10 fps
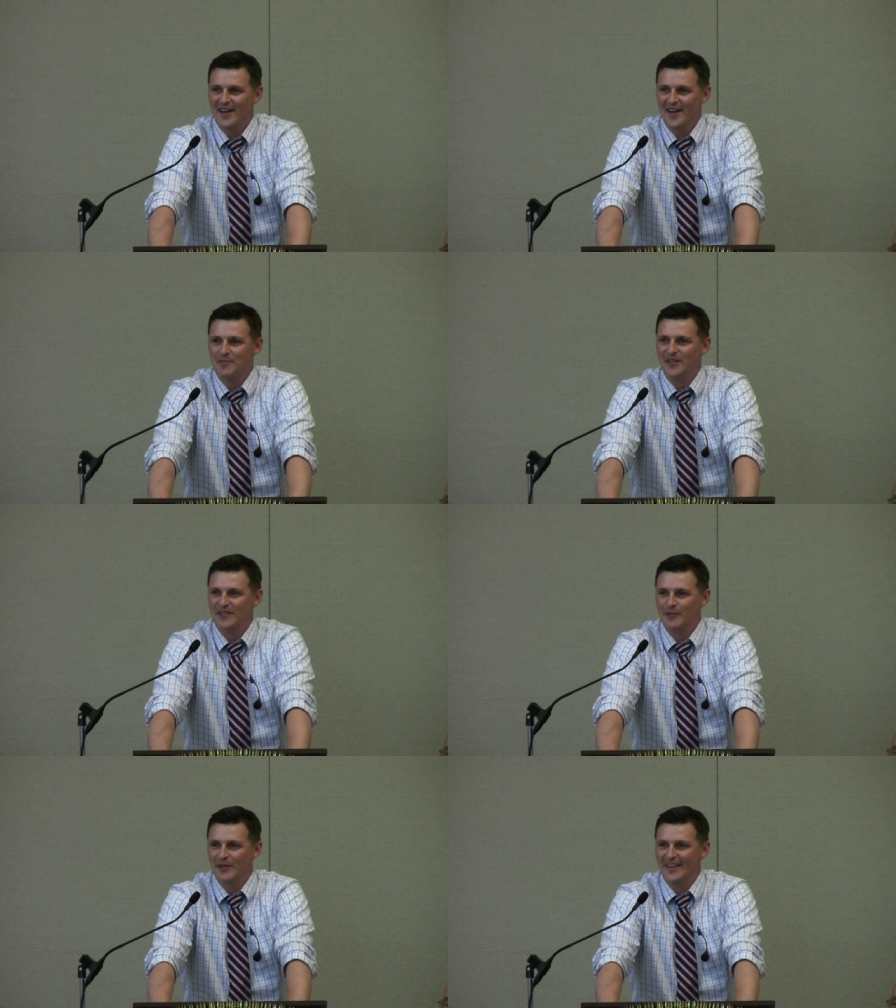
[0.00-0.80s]

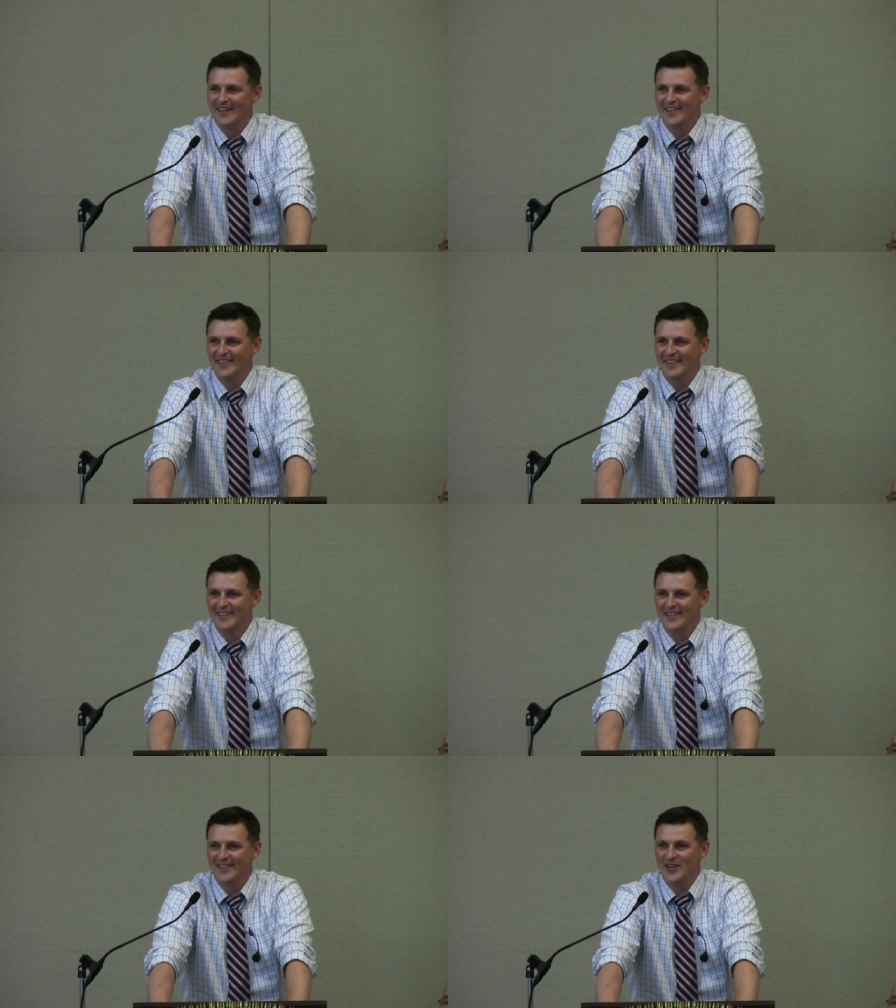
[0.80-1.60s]
Unbelievable, huh?
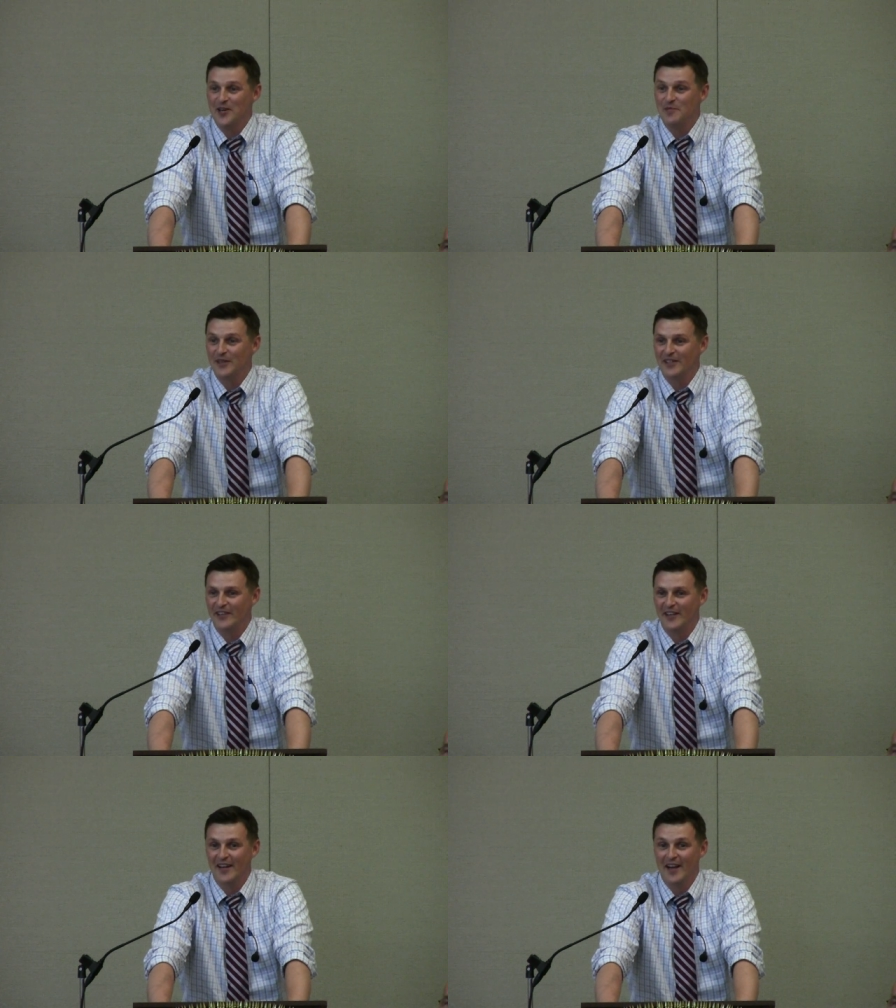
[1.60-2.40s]
Couldn't believe it.